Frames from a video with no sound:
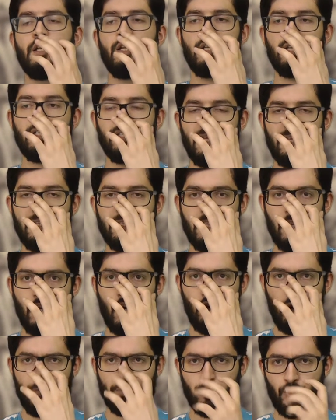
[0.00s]
dissenting
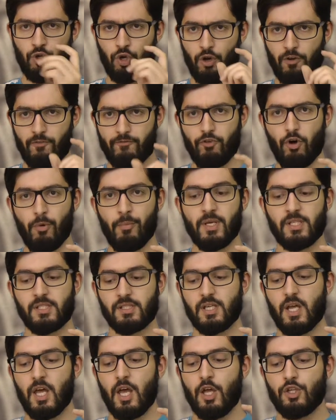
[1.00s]
groups of
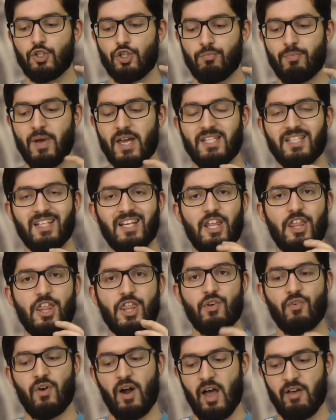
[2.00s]
non-conformists to basically
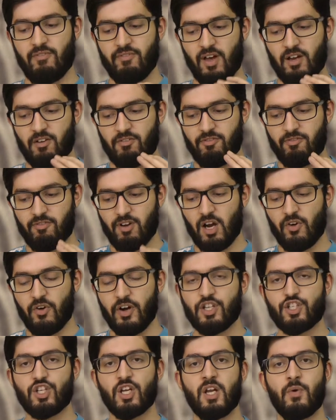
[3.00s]
thrive and
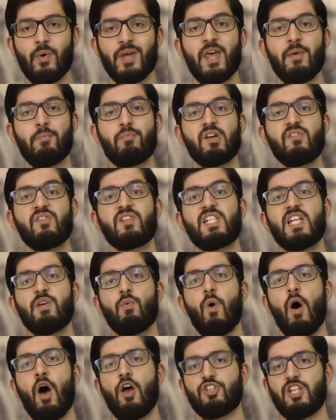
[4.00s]
flourish in a way they previously
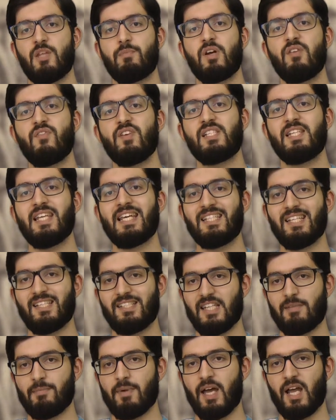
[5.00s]
weren't. So they previously
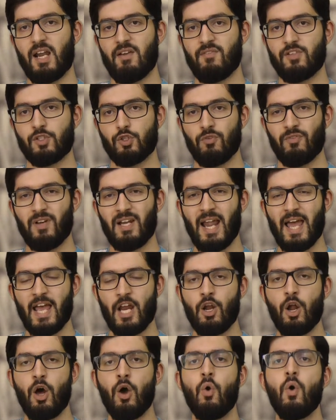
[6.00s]
existed but kind of sort of lay
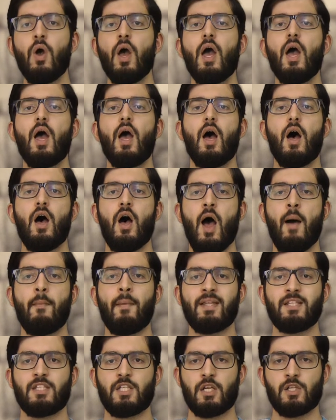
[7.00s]
low
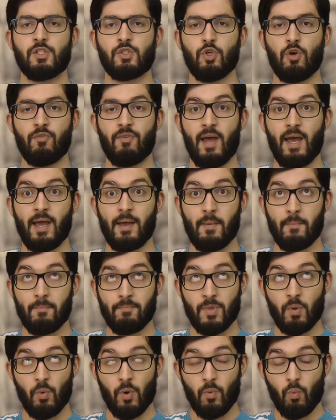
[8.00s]
and didn't
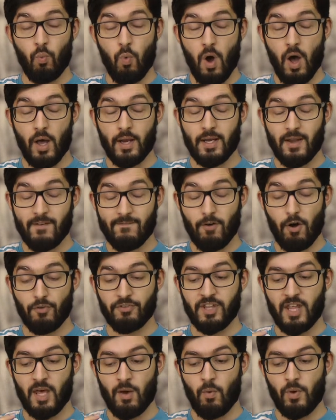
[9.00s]
they weren't involved
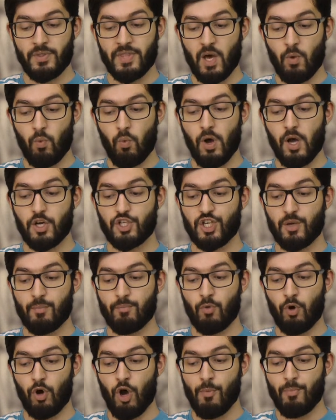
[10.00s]
in their worship
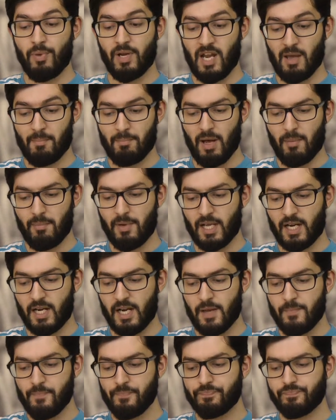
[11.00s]
more openly and
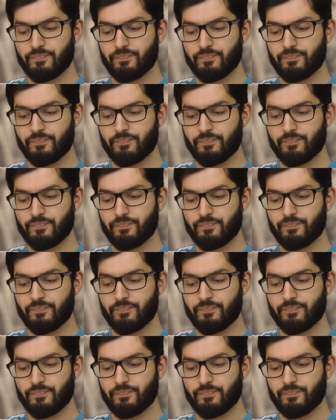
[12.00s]
publicly.